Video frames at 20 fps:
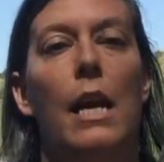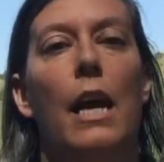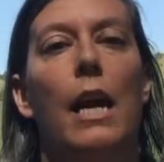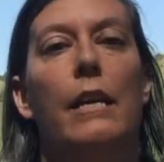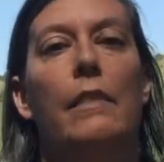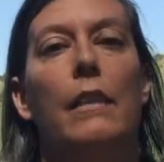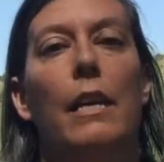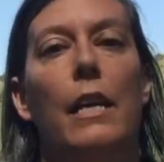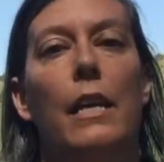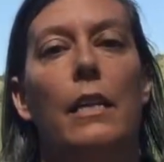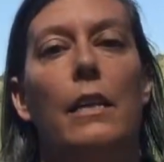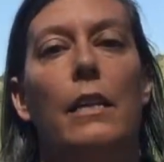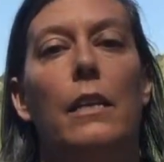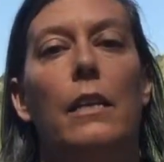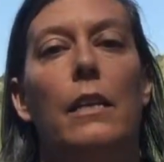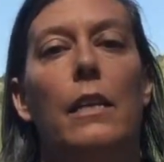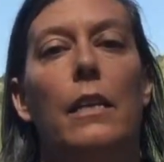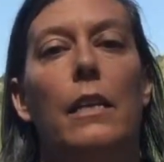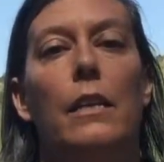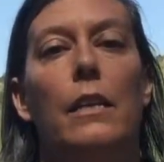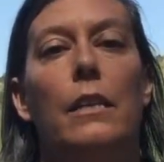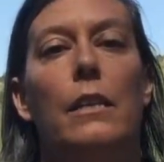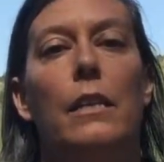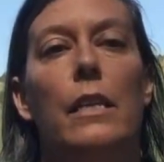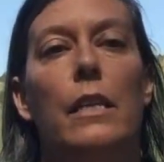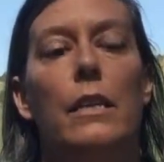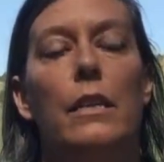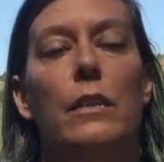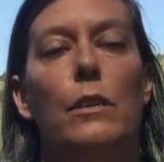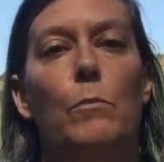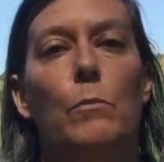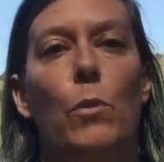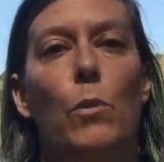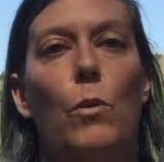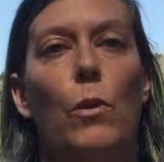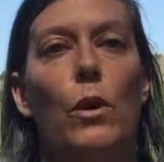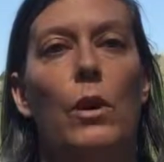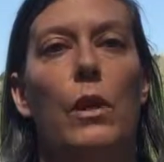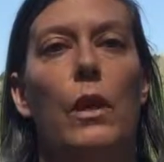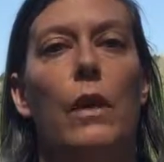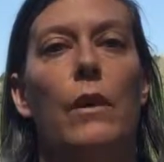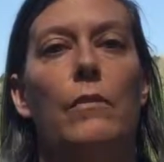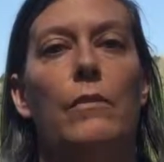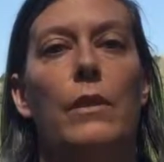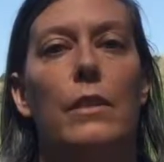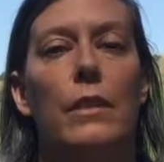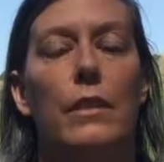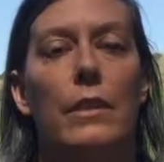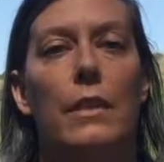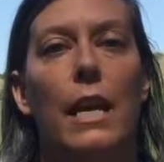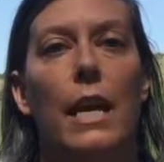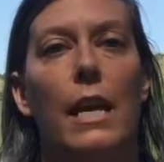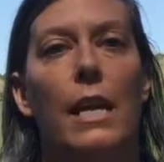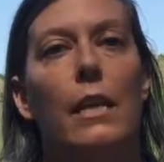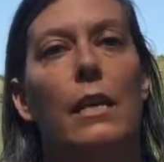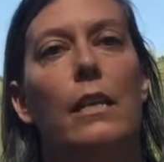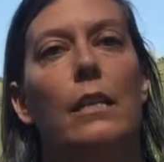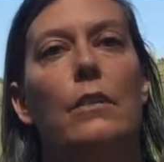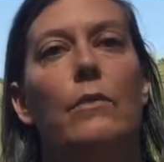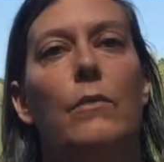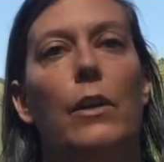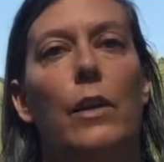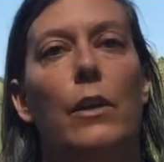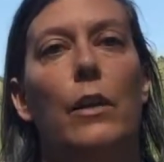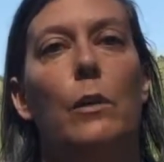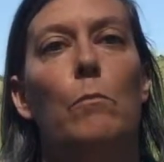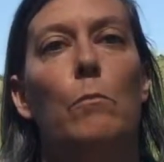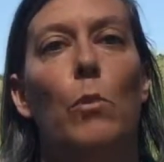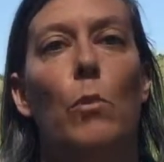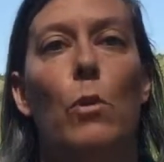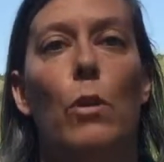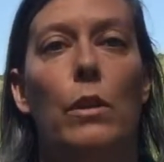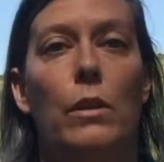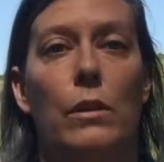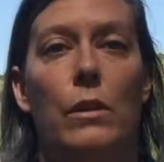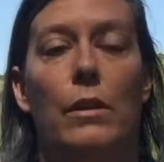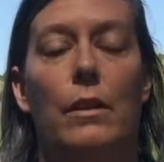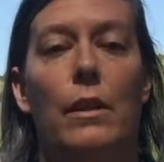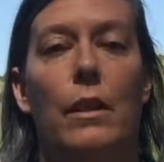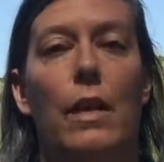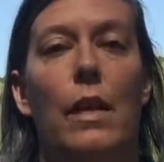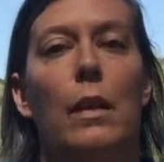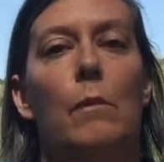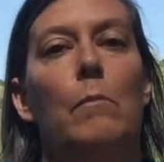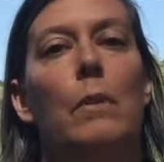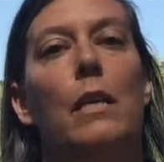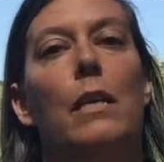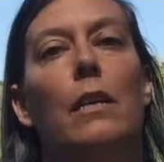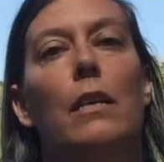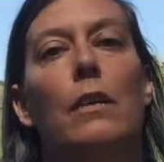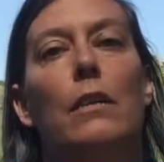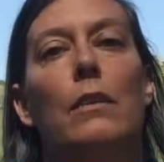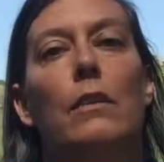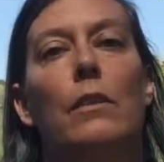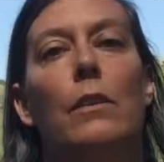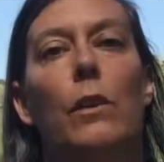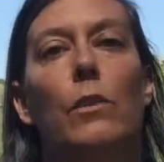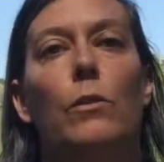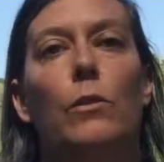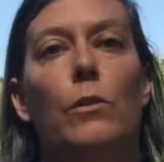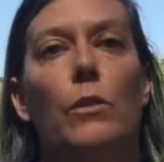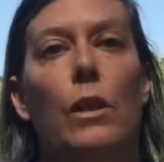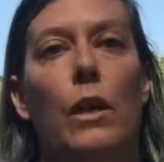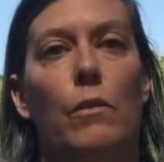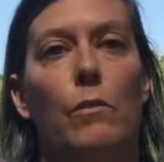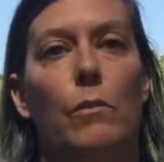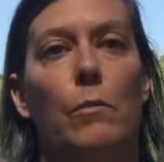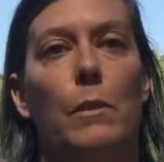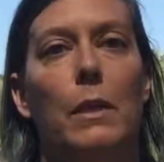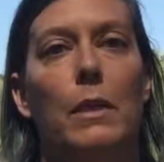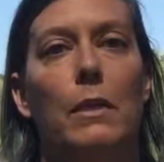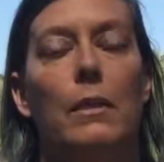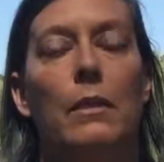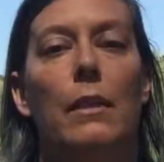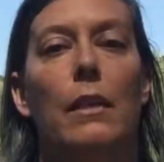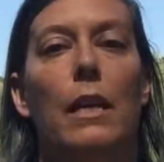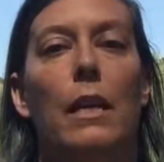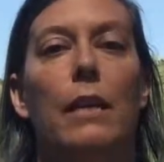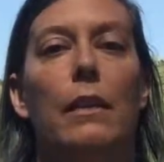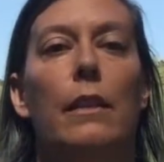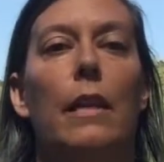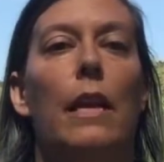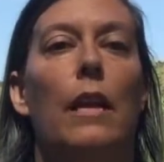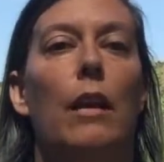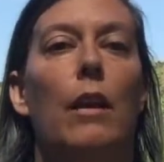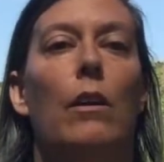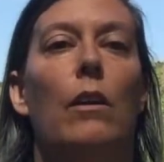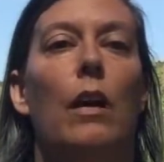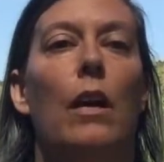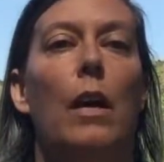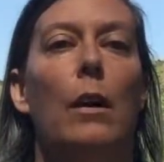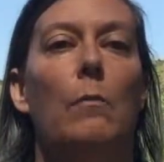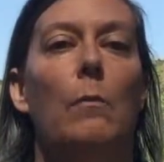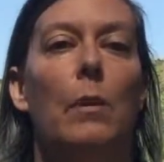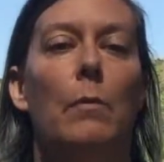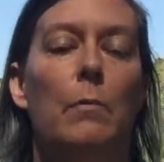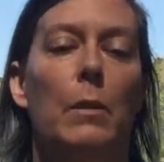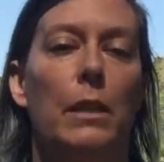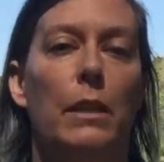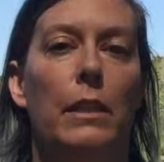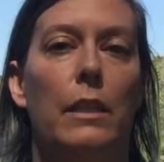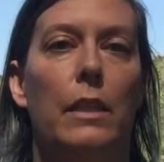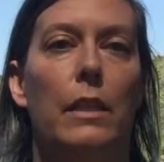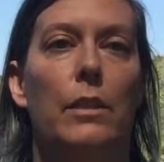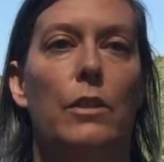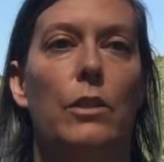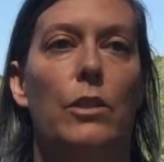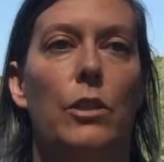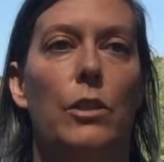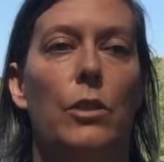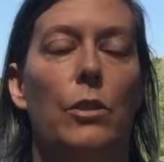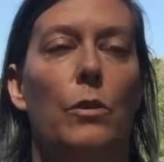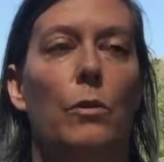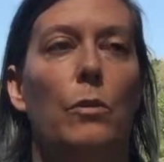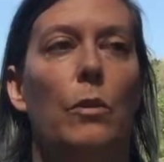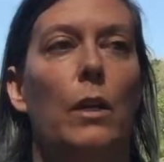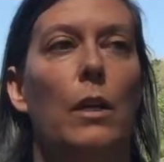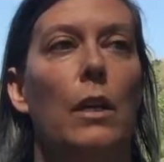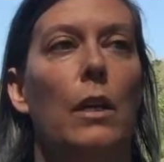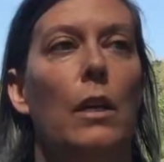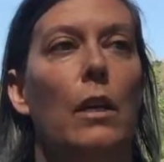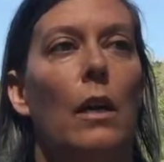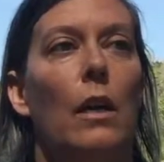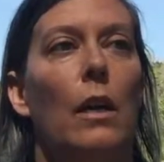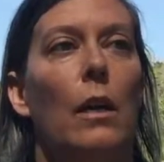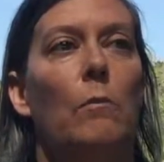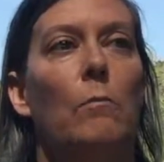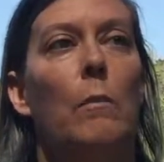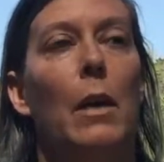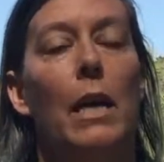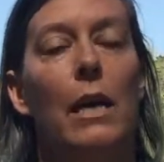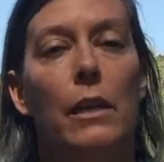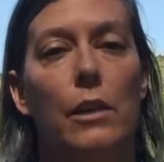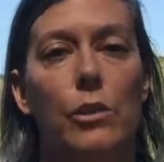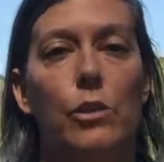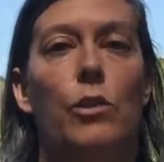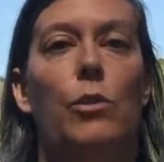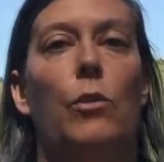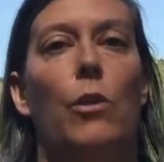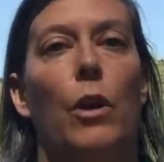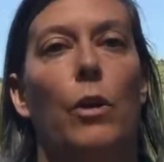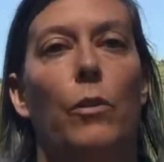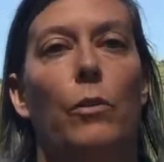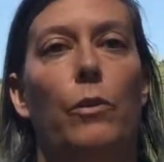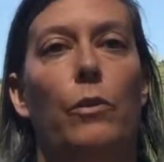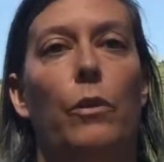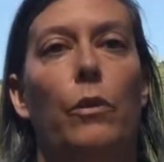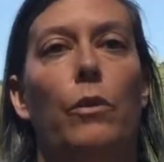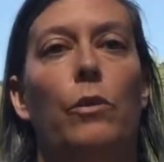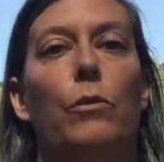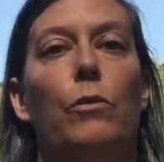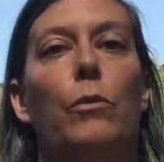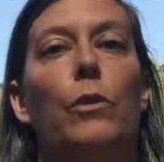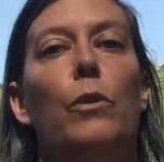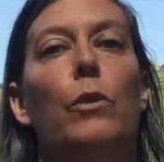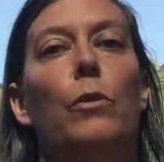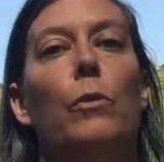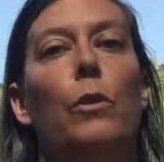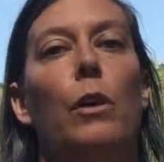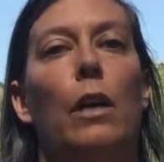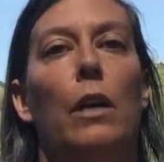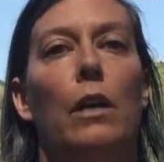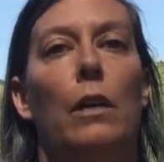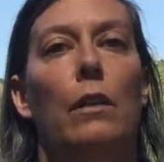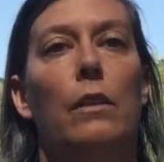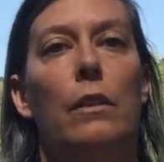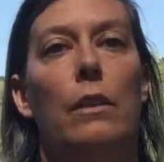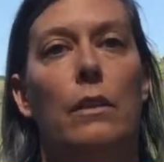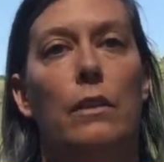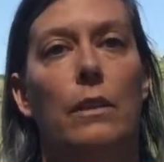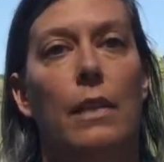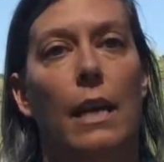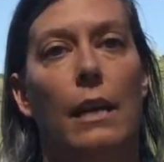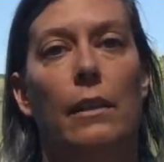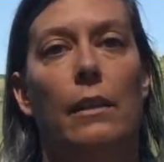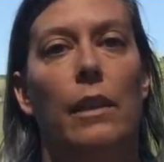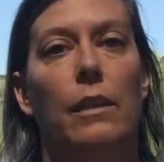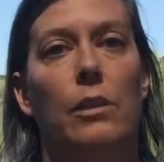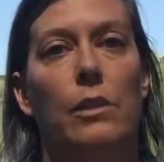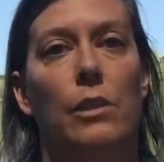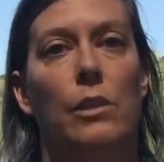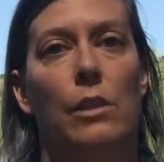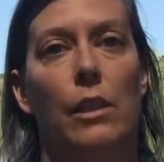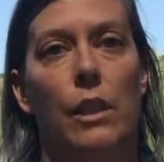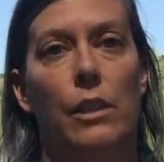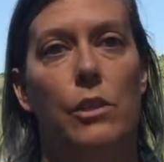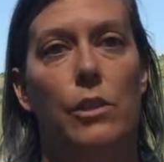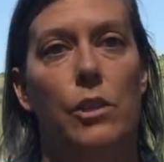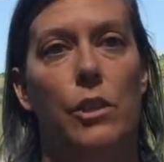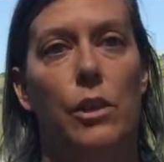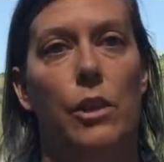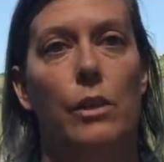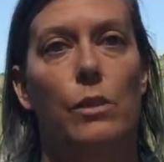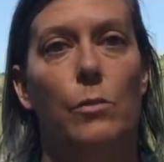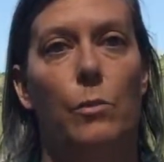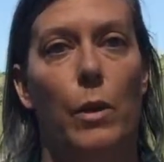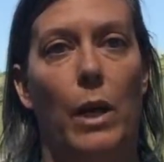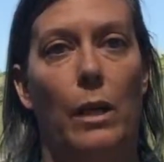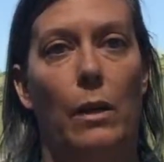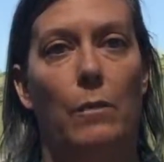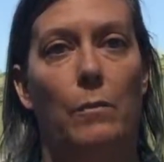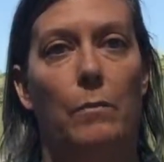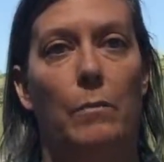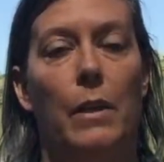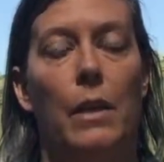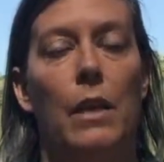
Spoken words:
and then the support of the state is very important because local governments get their ability to manage growth through the state legislature as well.